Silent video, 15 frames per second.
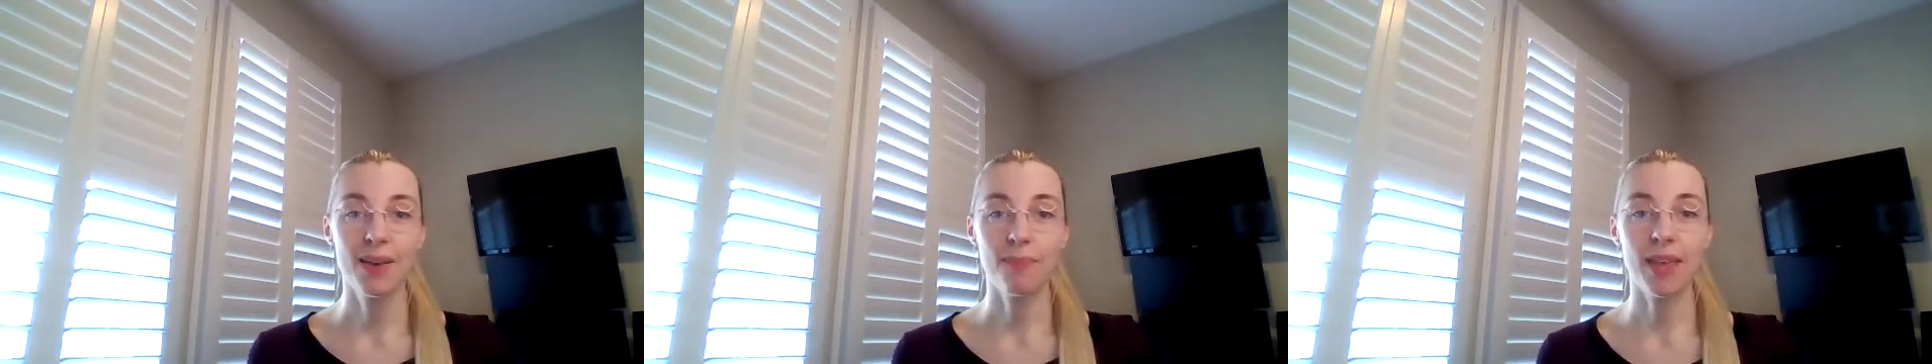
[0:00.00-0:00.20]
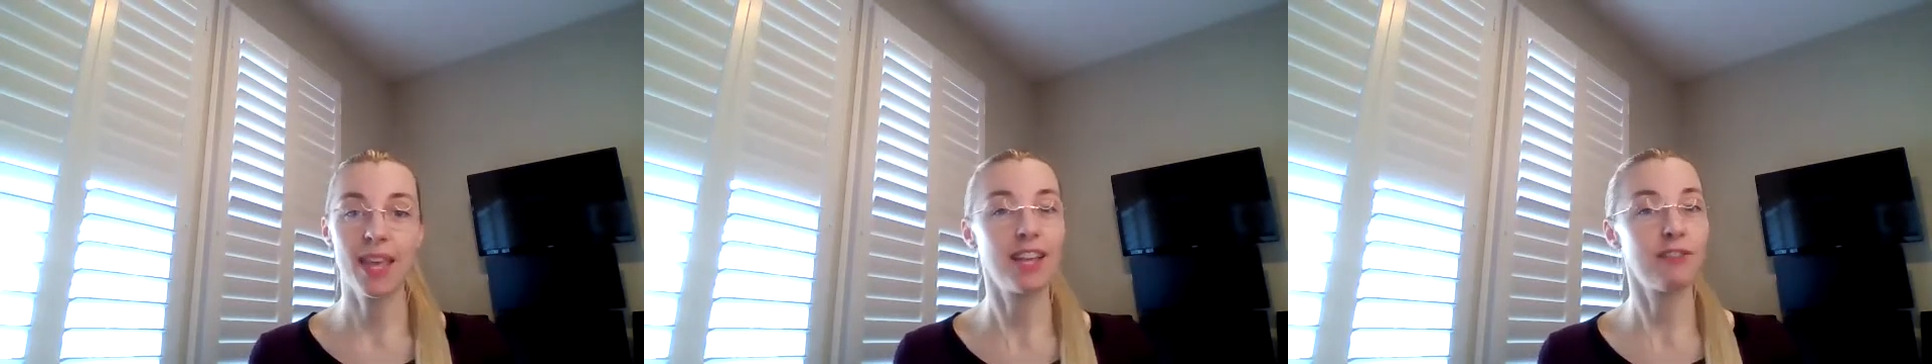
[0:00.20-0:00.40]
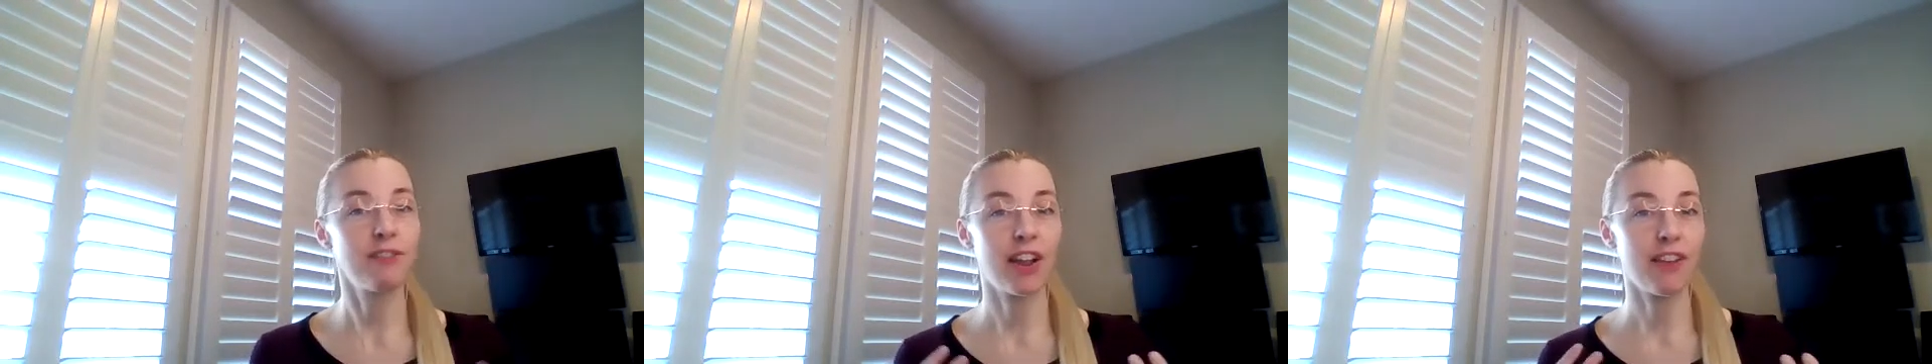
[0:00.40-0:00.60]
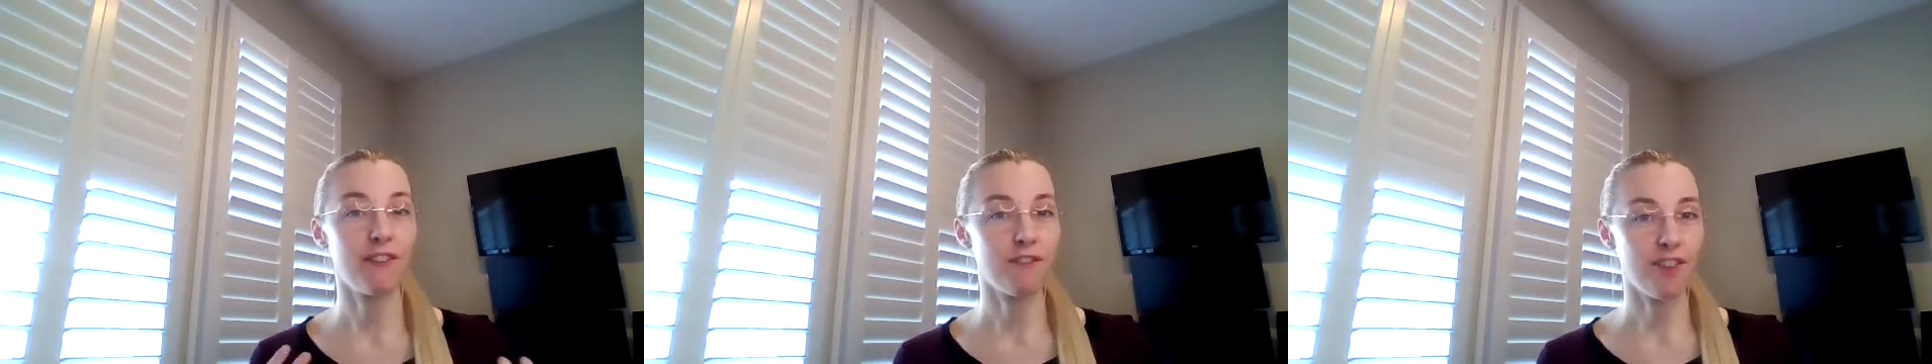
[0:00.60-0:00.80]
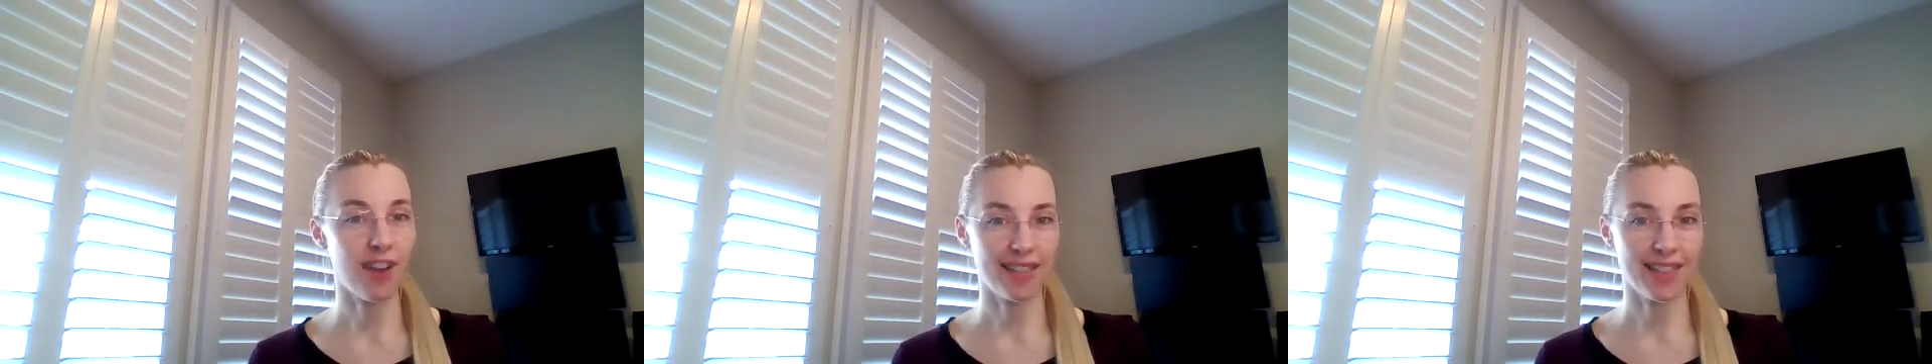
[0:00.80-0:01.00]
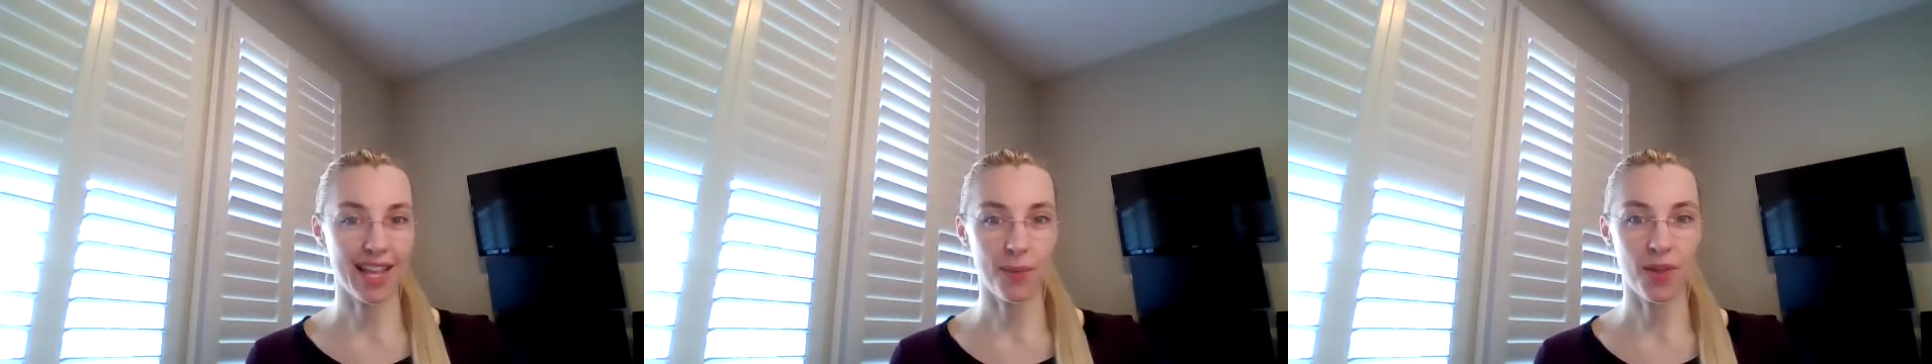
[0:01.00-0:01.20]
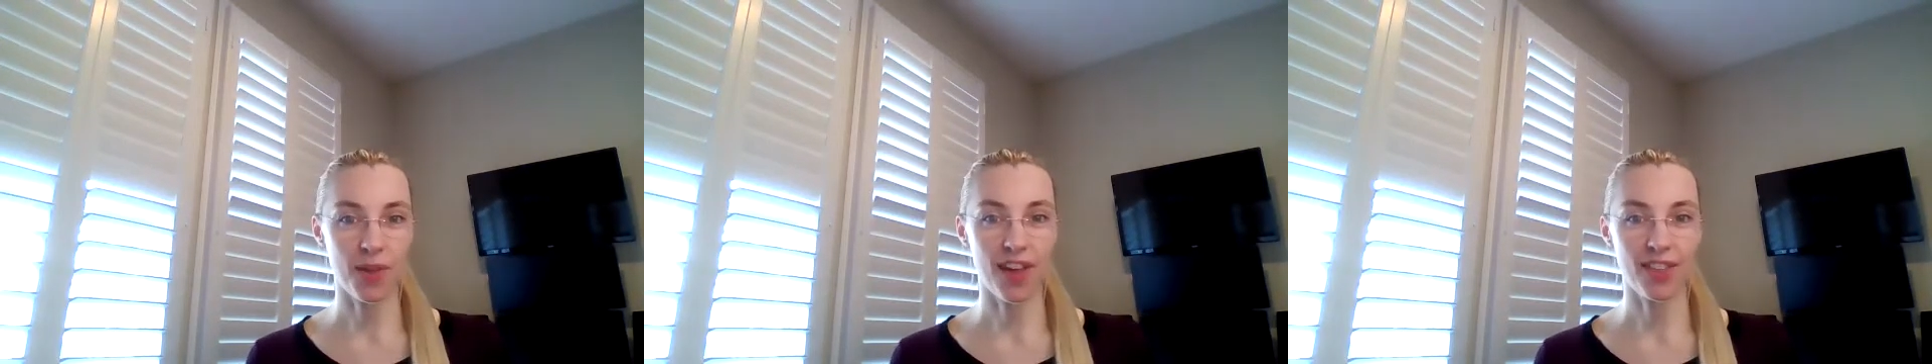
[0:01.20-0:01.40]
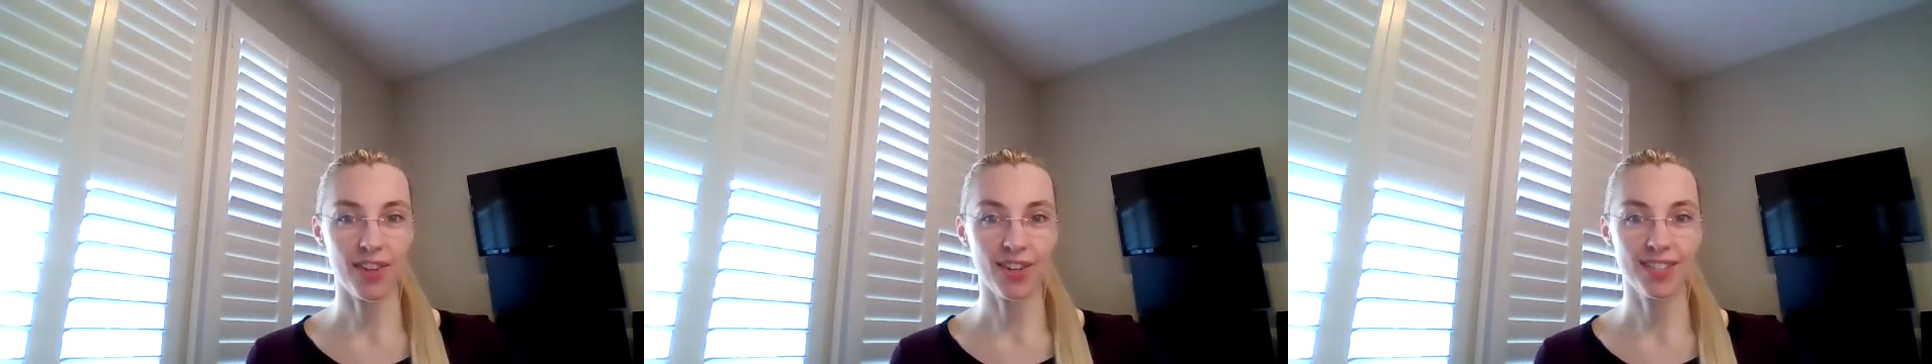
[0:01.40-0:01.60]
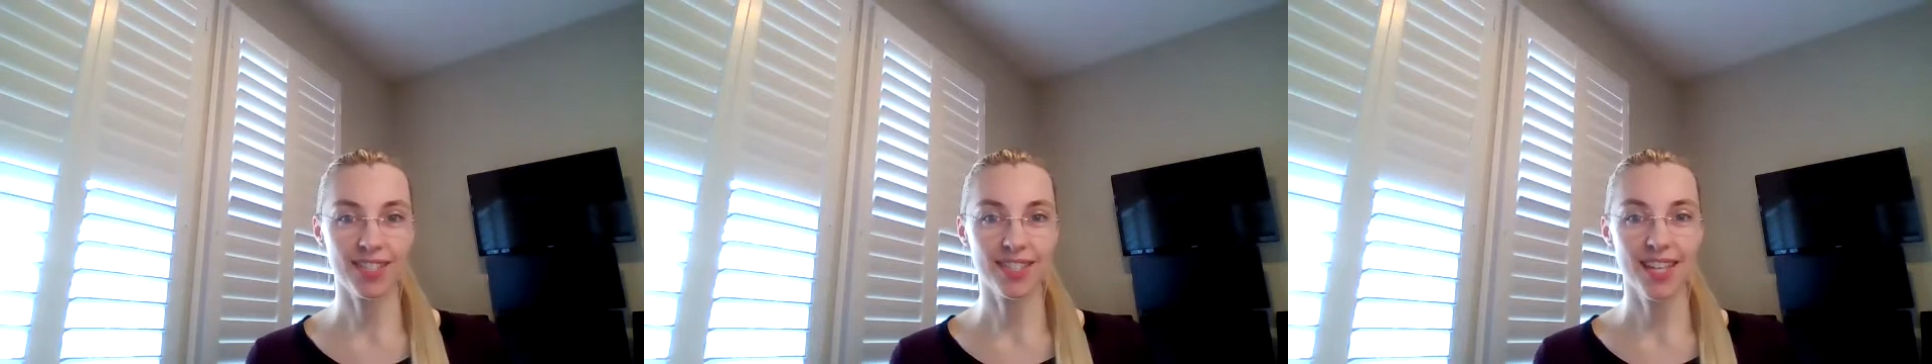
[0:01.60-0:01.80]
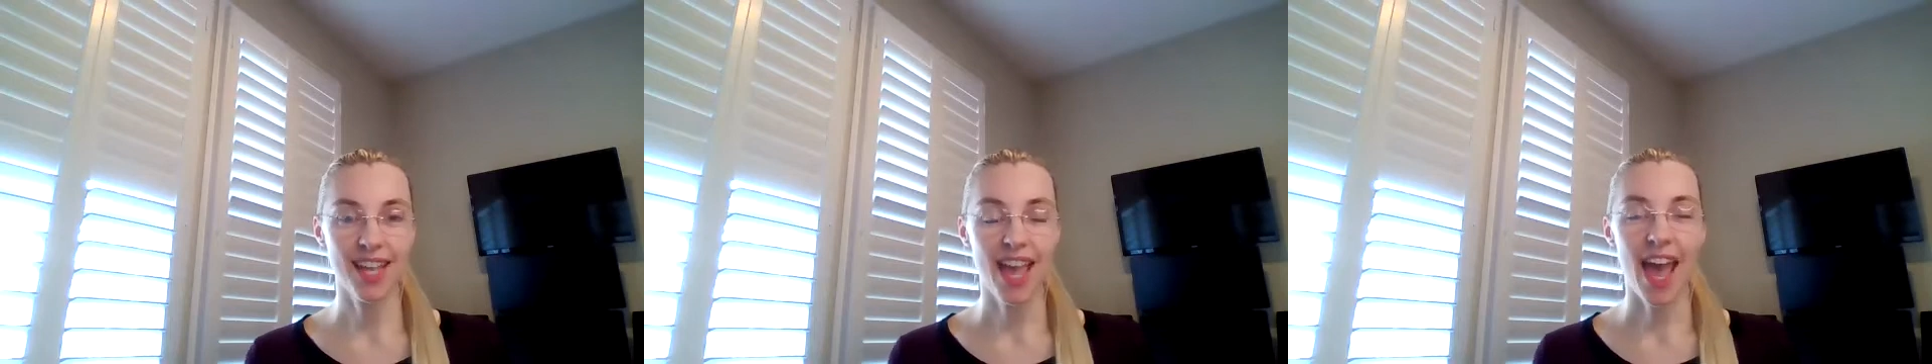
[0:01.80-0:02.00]
being very friendly with
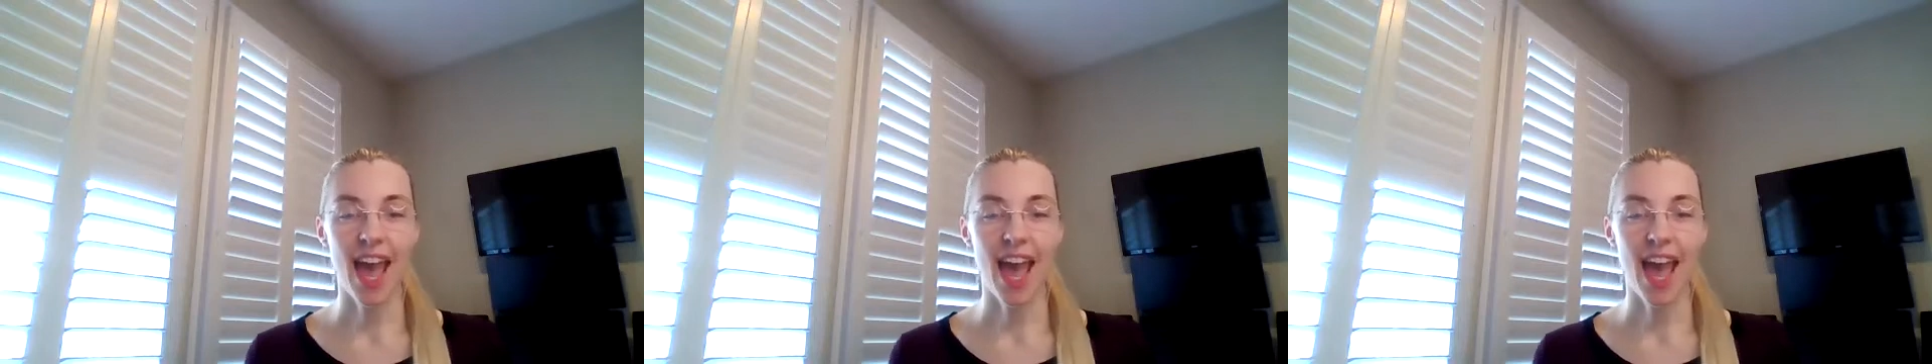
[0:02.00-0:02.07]
others.